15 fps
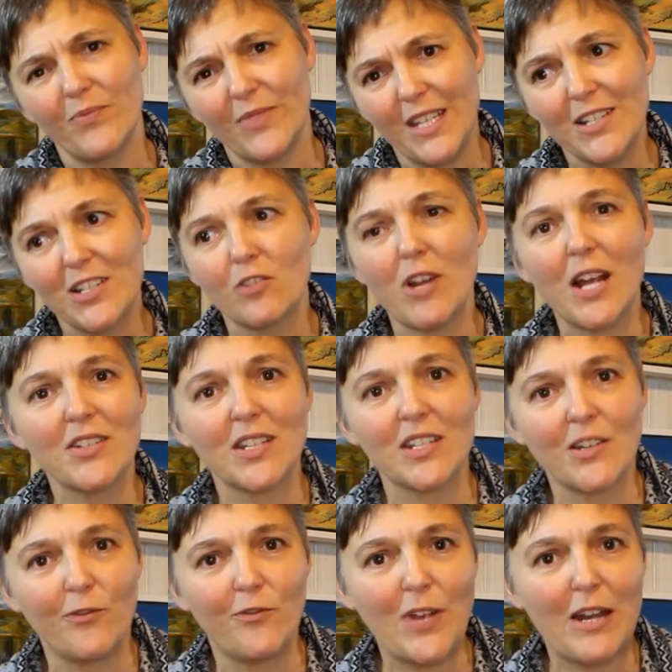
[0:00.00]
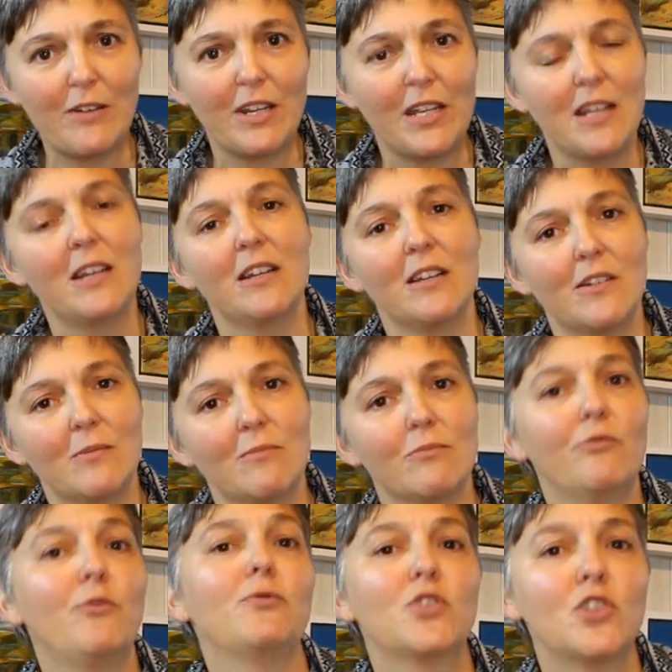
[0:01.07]
these grasses are
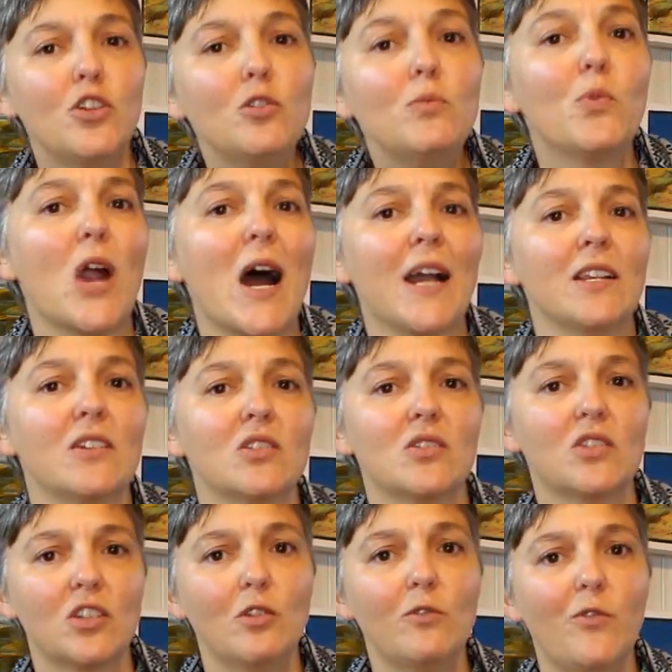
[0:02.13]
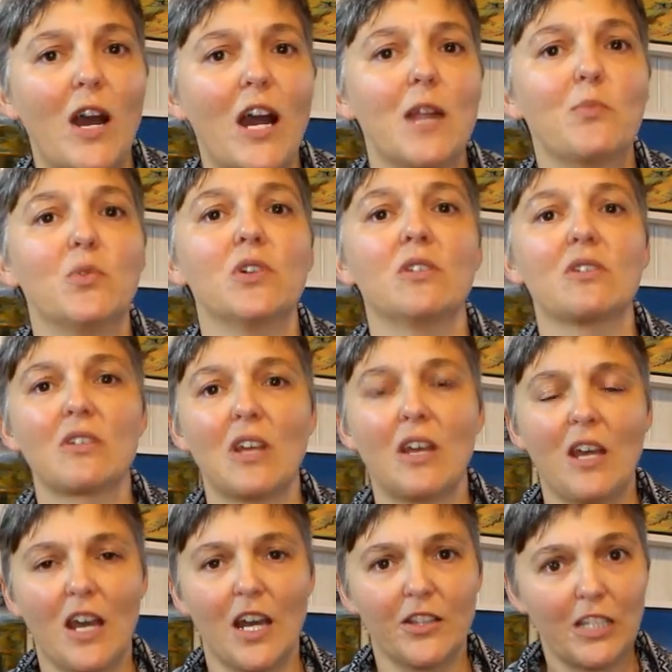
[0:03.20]
too bright, too vibrant,
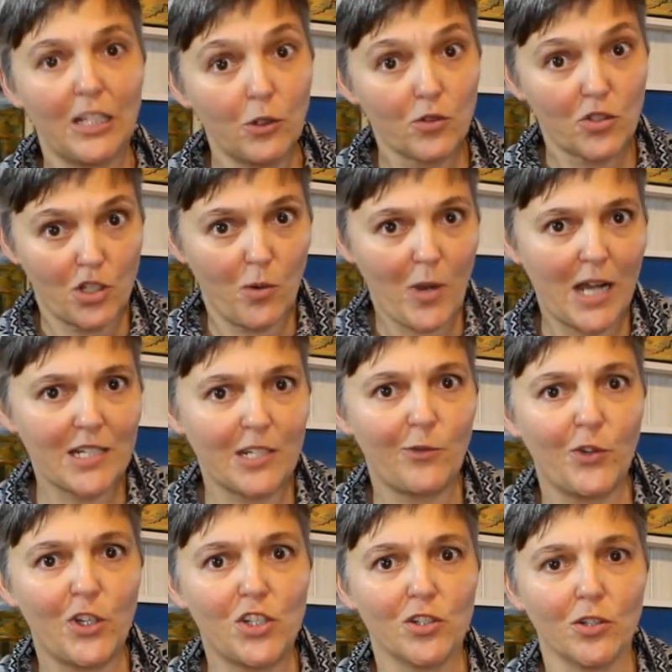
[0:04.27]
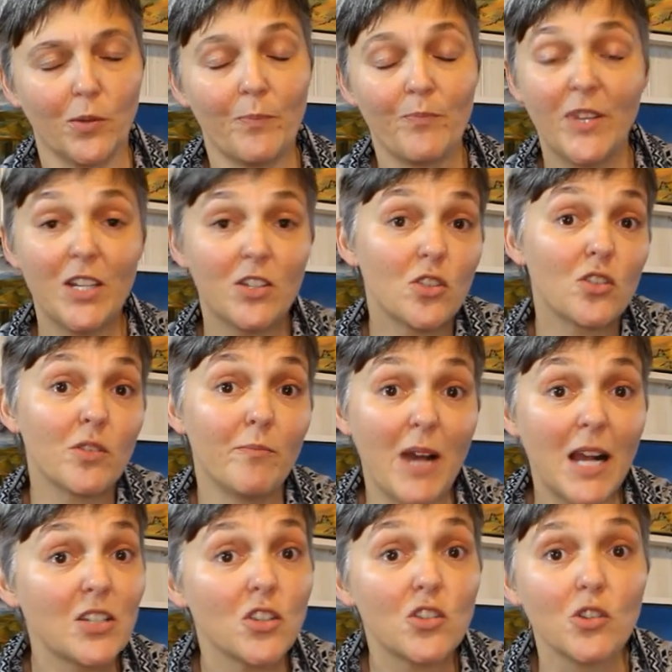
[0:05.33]
and they look too artificial. It doesn't
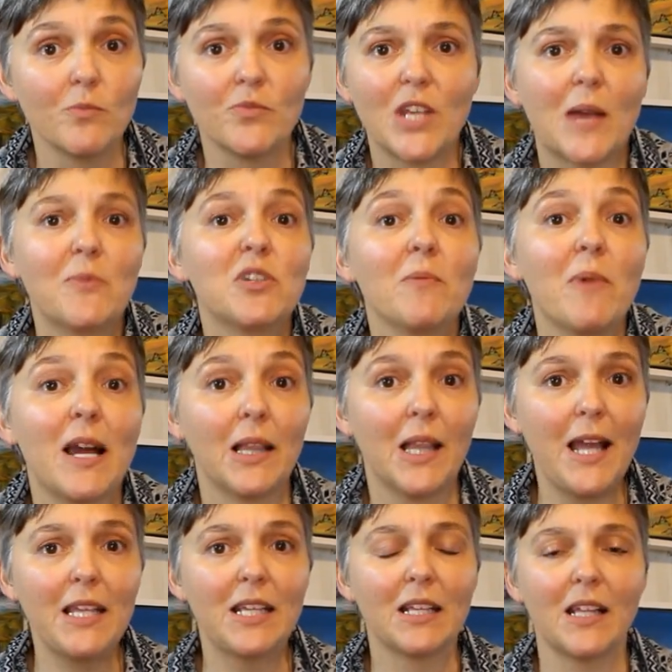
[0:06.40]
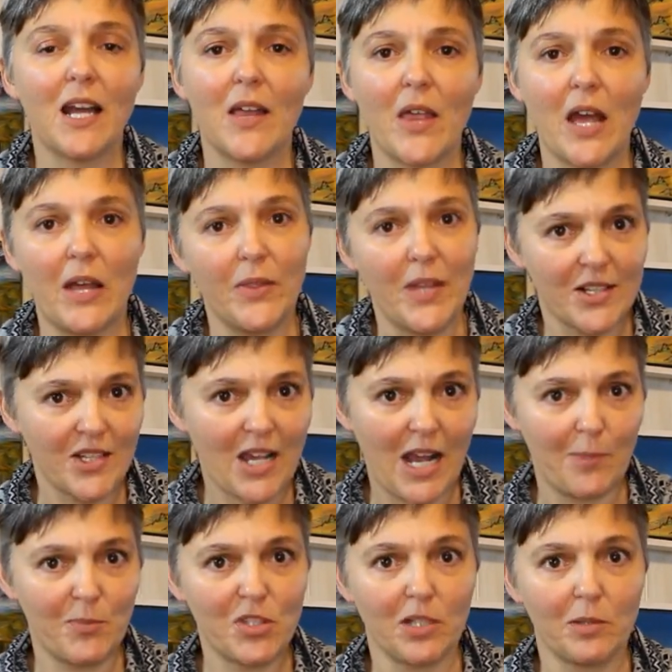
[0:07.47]
matter, sometimes you might like it like that, and that's
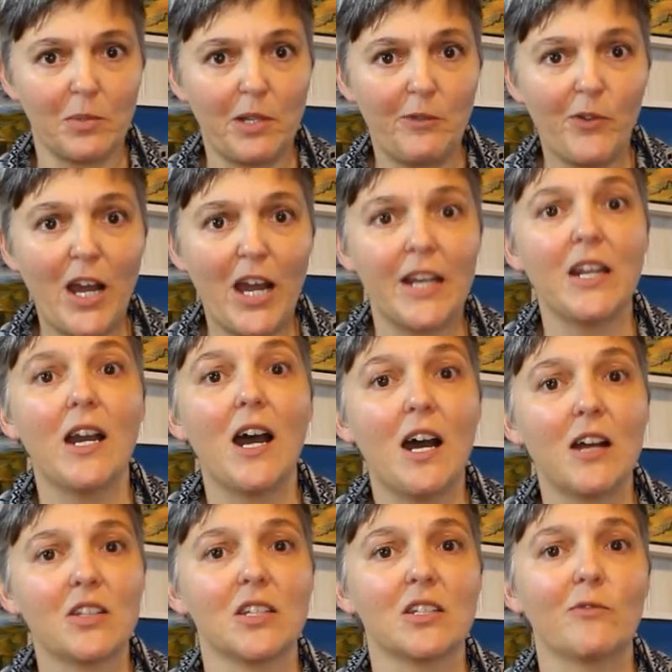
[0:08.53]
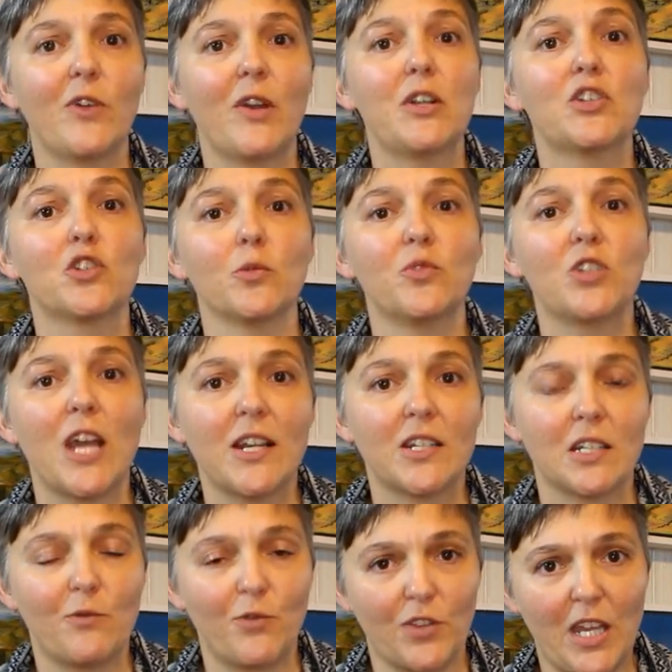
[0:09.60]
absolutely fine. Art is a very
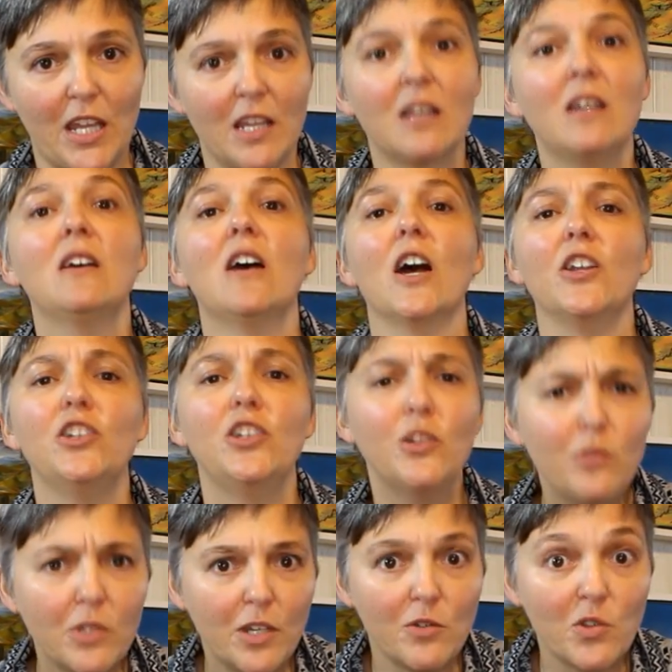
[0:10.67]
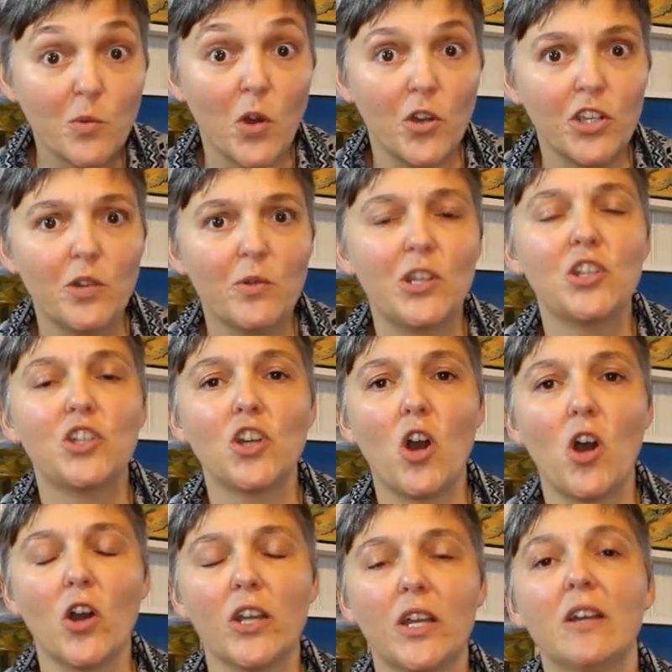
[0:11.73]
subjective thing and you use what you
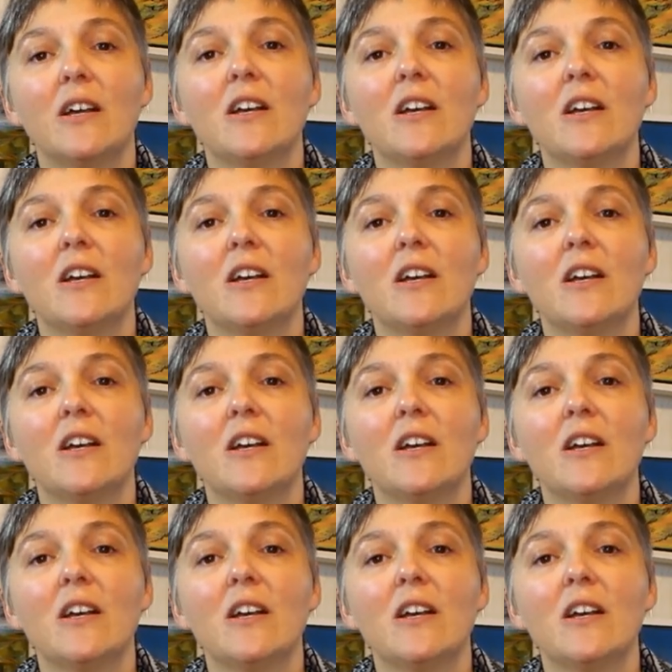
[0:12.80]
enjoy.